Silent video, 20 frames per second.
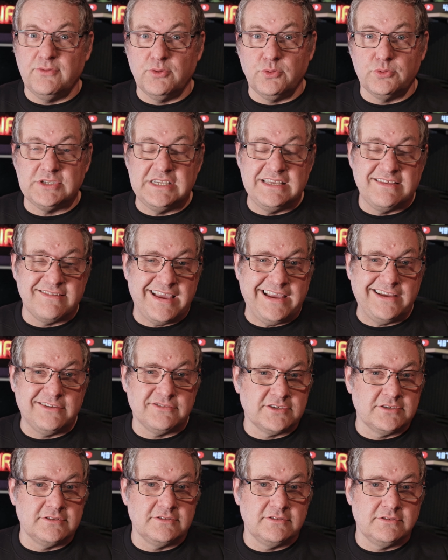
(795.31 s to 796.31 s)

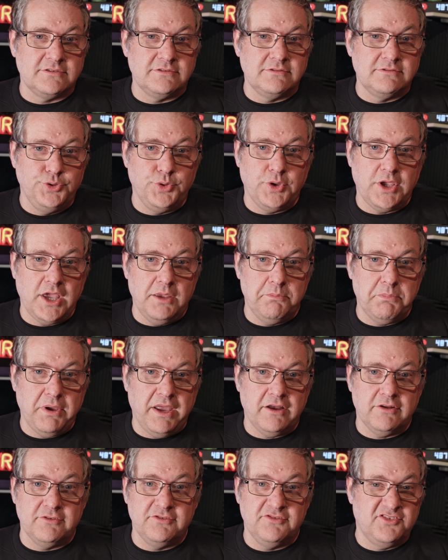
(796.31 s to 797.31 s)
40,000 UK
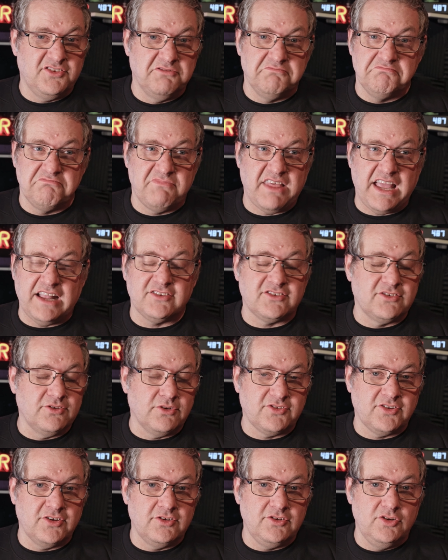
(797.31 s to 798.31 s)
pounds, that's
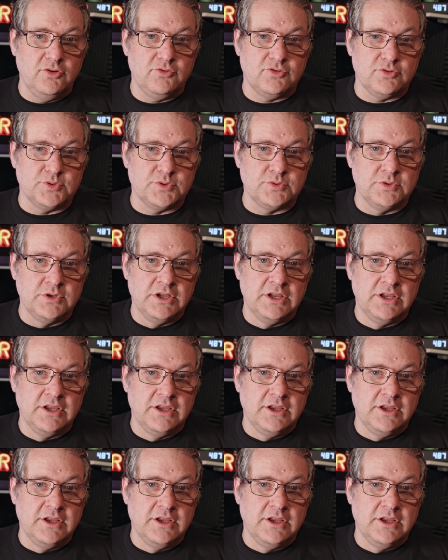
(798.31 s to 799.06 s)
not unusual.